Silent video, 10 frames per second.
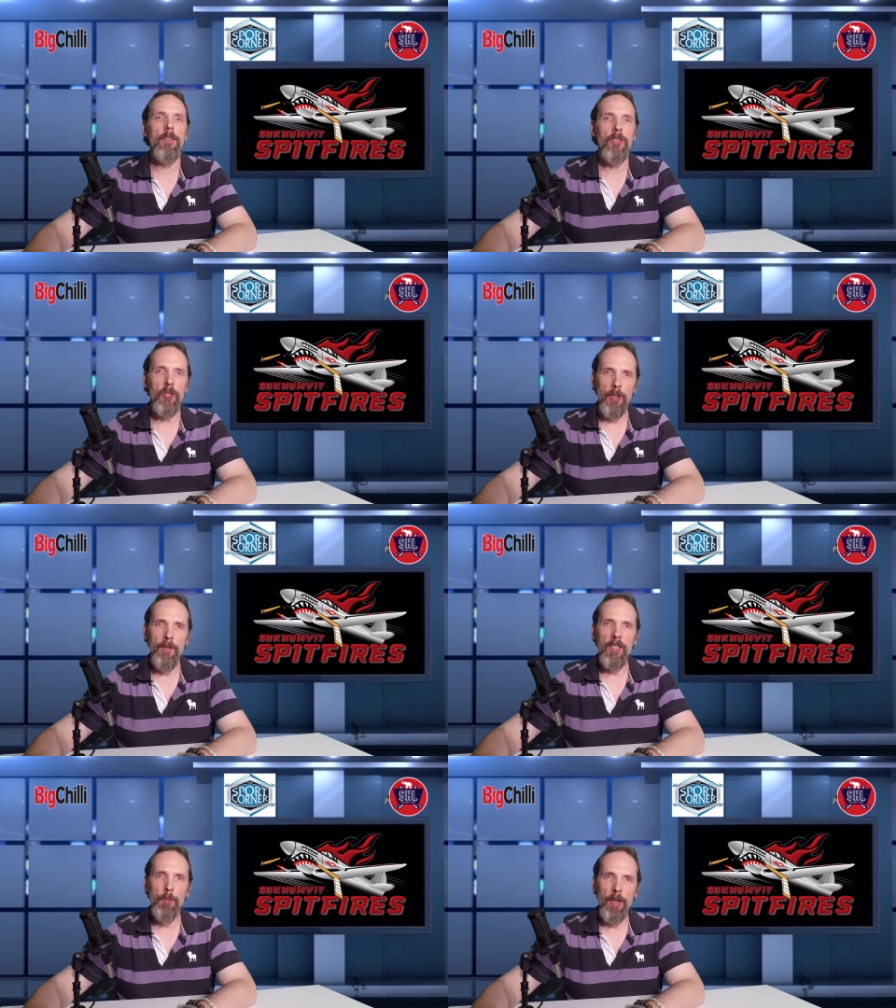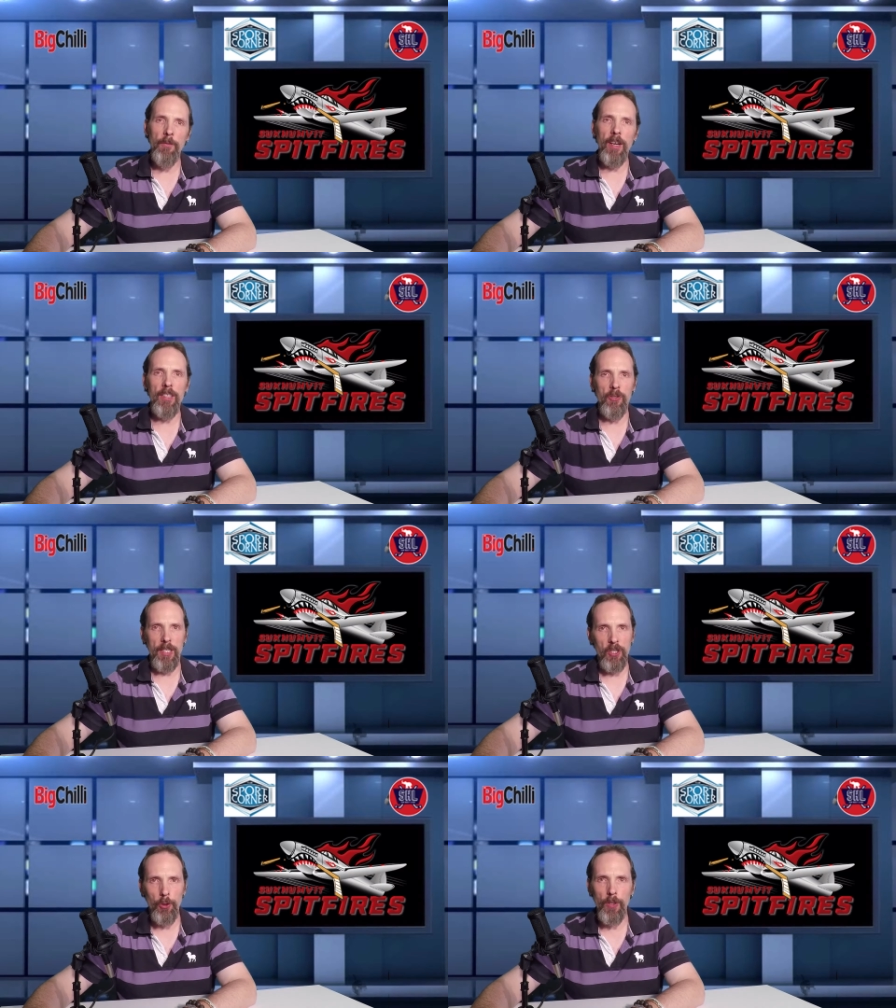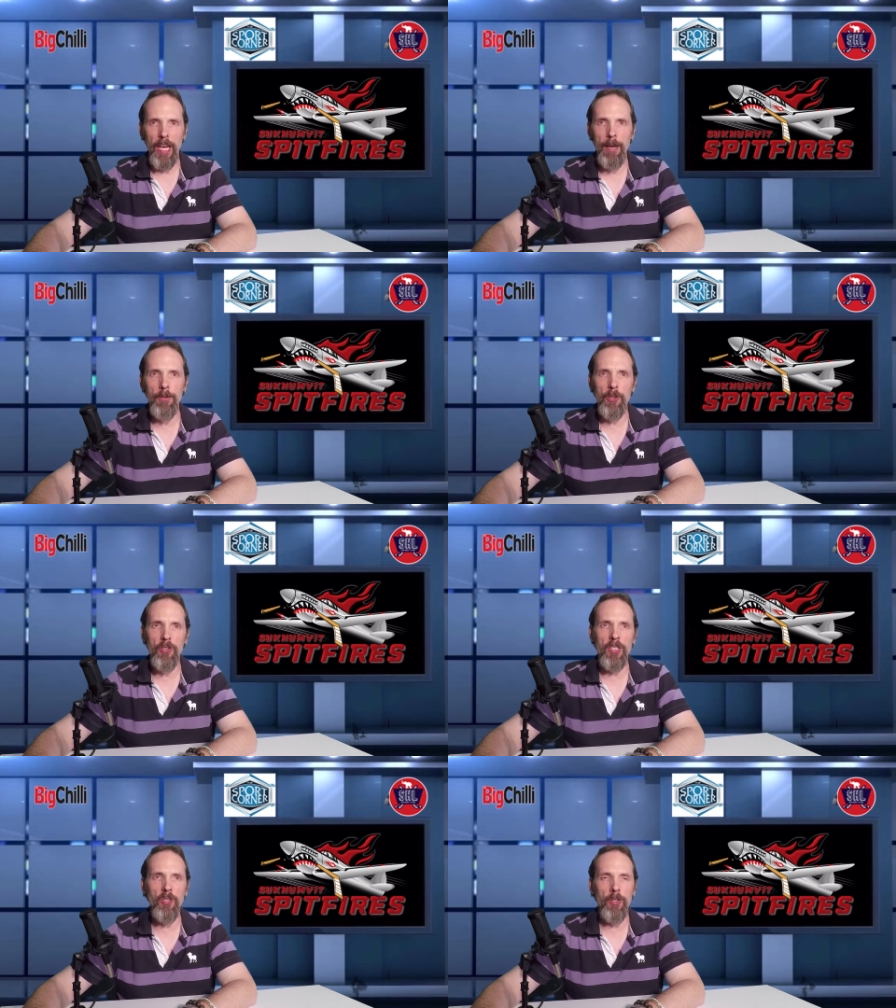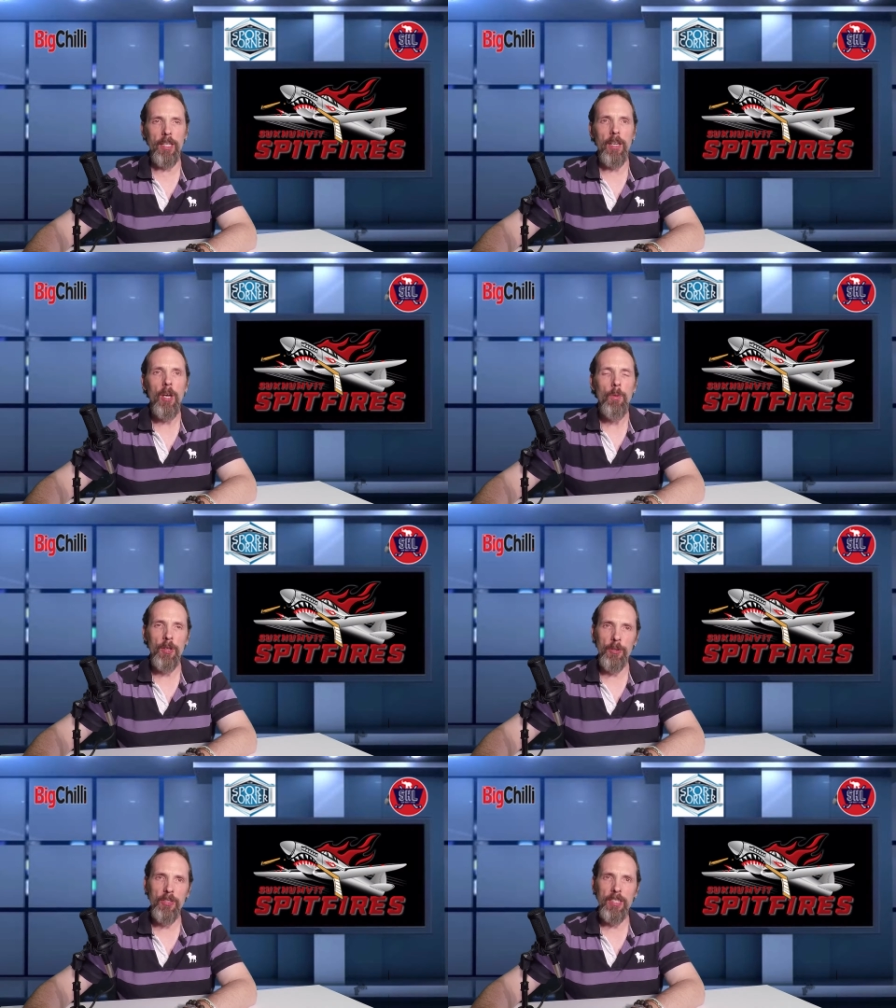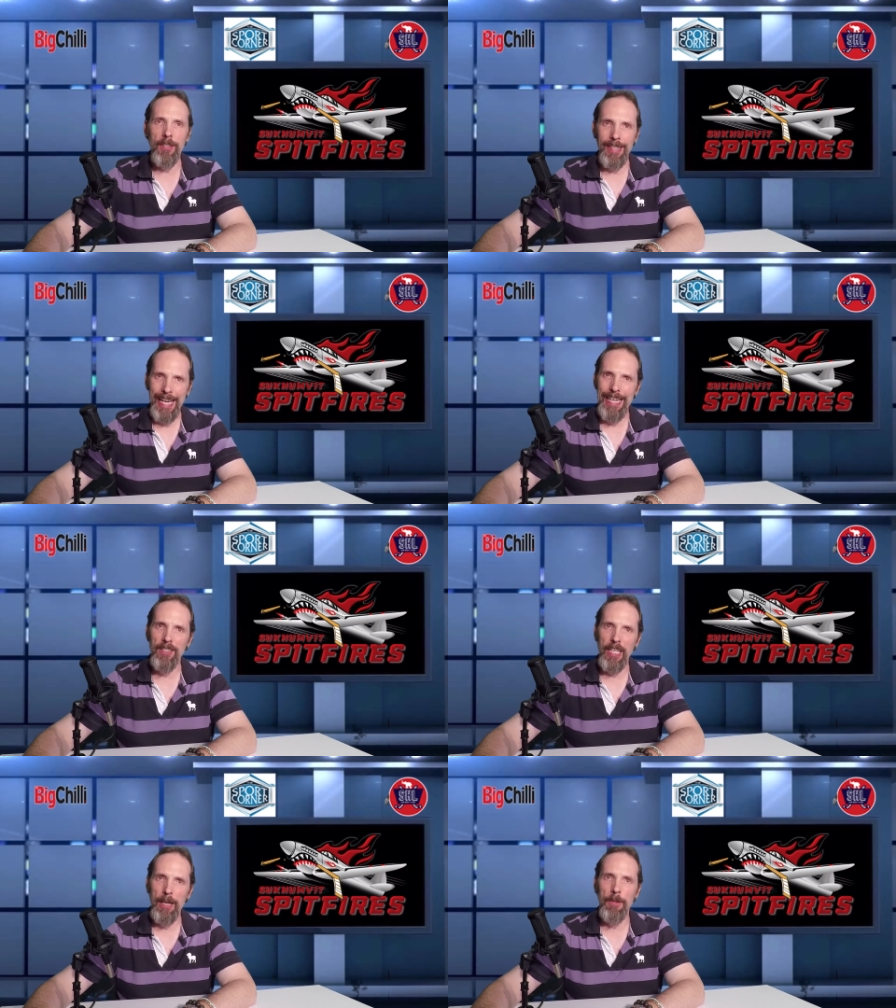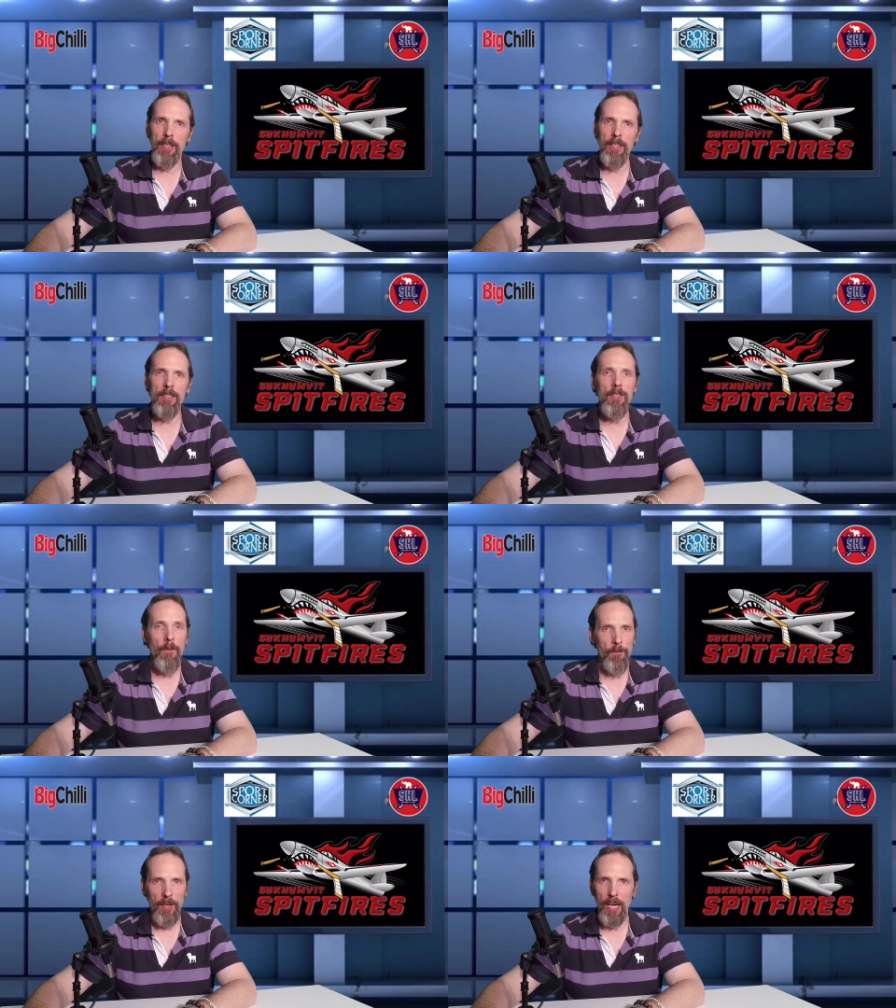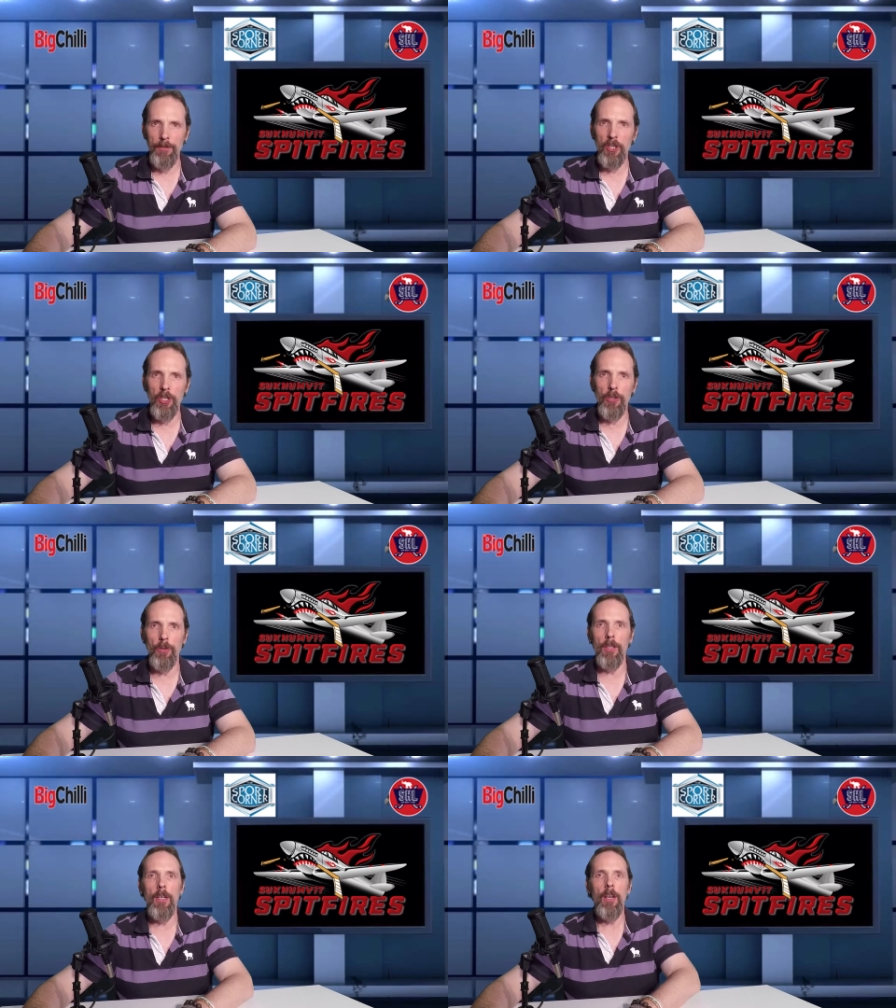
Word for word: The Sukhumvit Spitfires are on a 2-game losing streak, with losing their last game to Hertz 5-2.